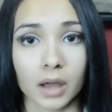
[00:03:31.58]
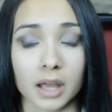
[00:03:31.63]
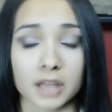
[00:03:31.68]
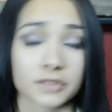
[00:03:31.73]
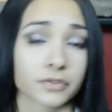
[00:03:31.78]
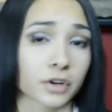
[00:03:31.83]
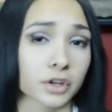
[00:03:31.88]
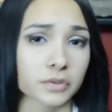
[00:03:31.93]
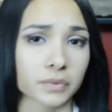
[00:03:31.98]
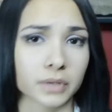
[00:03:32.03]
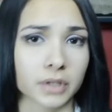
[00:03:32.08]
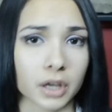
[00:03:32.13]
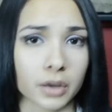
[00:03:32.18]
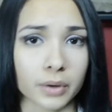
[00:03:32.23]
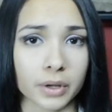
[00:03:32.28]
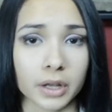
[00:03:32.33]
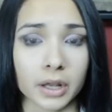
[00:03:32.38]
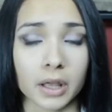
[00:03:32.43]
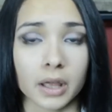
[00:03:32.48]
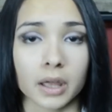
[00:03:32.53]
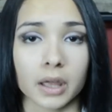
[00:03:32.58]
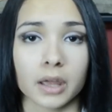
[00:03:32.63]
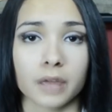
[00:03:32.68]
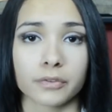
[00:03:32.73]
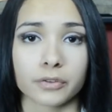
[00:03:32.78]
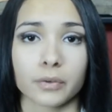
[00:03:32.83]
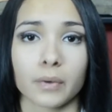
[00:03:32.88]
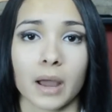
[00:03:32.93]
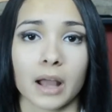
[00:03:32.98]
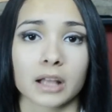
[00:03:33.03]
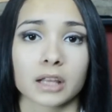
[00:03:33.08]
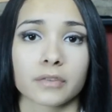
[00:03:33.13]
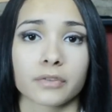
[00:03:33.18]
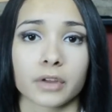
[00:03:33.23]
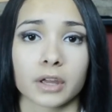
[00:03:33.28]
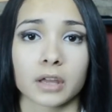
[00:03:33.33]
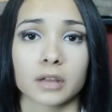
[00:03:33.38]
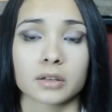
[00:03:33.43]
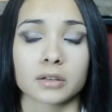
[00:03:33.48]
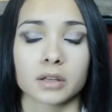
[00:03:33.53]
As far as we know it, if you
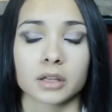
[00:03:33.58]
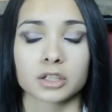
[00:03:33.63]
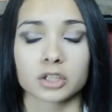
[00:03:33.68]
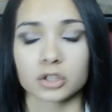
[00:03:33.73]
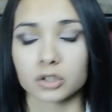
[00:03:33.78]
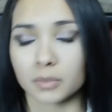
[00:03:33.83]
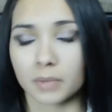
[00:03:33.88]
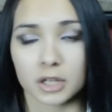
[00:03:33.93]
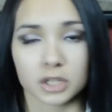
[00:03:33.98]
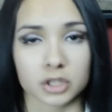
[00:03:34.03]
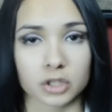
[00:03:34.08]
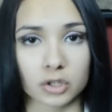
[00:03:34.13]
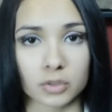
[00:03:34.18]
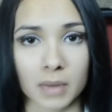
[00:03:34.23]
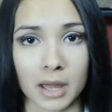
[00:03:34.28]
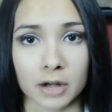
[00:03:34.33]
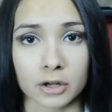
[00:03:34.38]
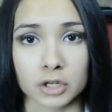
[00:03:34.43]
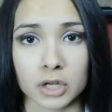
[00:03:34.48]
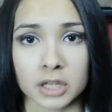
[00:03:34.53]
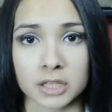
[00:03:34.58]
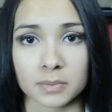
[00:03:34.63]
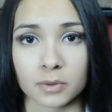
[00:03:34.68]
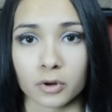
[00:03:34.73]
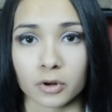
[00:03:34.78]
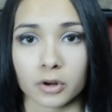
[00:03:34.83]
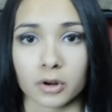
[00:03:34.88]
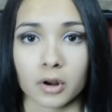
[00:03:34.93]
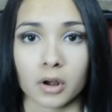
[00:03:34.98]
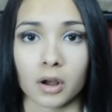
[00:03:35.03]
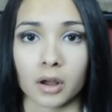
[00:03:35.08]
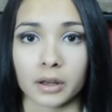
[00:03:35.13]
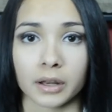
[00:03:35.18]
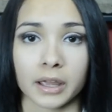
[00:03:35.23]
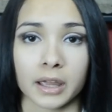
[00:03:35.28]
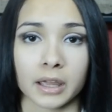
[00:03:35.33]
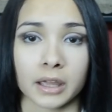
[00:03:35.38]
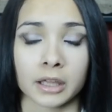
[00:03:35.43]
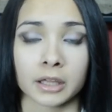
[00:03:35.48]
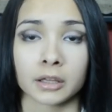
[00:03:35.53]
activate Interdimensional Matter Transporter
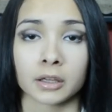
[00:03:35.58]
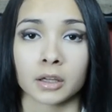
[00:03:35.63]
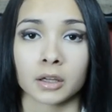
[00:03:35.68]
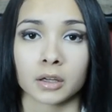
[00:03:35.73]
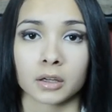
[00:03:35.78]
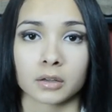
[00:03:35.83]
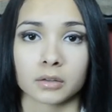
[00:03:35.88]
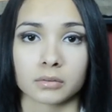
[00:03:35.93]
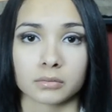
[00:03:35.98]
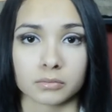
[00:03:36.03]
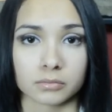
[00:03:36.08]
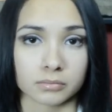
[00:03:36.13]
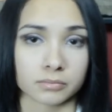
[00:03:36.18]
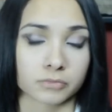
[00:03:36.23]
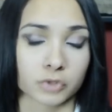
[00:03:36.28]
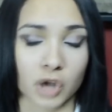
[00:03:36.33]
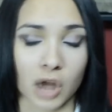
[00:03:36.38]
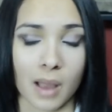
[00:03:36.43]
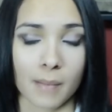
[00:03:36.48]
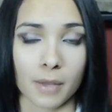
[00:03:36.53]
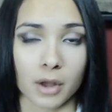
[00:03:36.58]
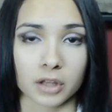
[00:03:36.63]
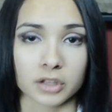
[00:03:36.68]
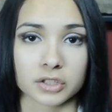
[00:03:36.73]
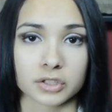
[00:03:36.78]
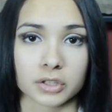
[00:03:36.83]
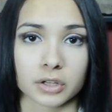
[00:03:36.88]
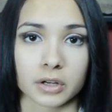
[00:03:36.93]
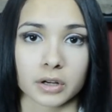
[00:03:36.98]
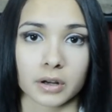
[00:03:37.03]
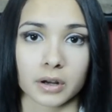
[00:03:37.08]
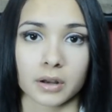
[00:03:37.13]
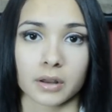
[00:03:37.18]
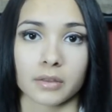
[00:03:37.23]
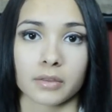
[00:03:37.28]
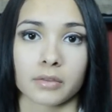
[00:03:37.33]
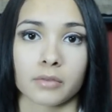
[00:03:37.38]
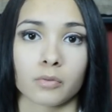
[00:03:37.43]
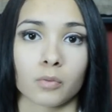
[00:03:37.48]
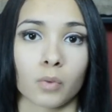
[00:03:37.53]
on a trap monster,
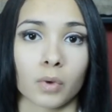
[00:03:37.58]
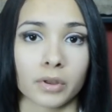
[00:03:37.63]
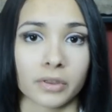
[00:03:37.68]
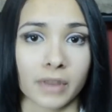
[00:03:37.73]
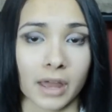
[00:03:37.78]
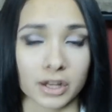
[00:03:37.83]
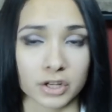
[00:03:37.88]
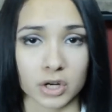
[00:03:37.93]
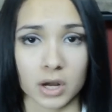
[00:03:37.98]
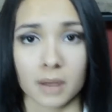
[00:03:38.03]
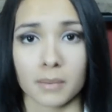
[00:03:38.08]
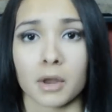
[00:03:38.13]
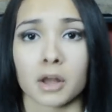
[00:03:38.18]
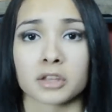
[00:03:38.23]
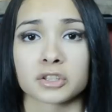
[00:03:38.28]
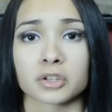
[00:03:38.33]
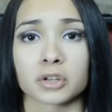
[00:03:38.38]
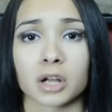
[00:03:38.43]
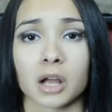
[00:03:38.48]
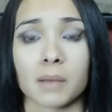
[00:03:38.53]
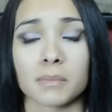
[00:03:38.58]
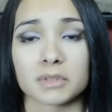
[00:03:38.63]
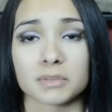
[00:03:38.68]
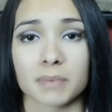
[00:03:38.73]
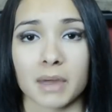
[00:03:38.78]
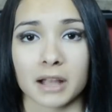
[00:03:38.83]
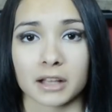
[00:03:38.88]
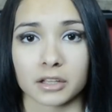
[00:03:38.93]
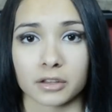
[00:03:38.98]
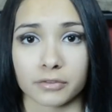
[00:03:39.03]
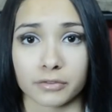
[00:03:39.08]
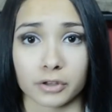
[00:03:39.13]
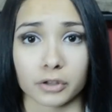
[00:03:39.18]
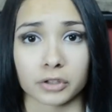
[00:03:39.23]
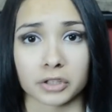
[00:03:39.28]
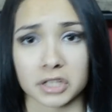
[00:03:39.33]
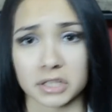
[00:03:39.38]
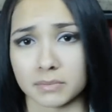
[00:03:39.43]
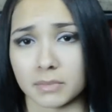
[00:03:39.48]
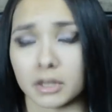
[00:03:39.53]
when that trap monster comes back to the
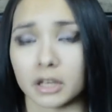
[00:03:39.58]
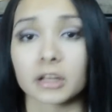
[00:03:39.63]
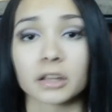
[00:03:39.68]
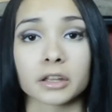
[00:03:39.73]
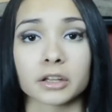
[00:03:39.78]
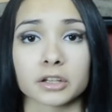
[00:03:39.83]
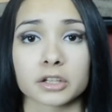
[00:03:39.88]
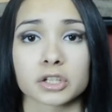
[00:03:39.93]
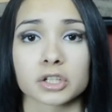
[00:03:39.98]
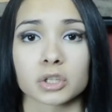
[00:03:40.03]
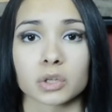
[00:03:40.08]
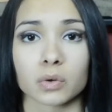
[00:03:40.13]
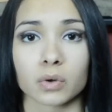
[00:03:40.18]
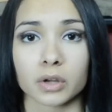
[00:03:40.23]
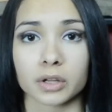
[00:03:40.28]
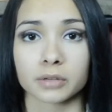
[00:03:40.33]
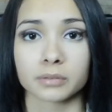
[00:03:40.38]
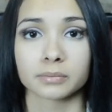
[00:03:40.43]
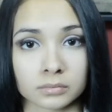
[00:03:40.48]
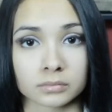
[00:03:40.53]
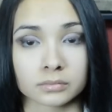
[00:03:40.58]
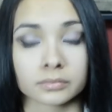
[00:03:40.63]
field, it's immediately destroyed.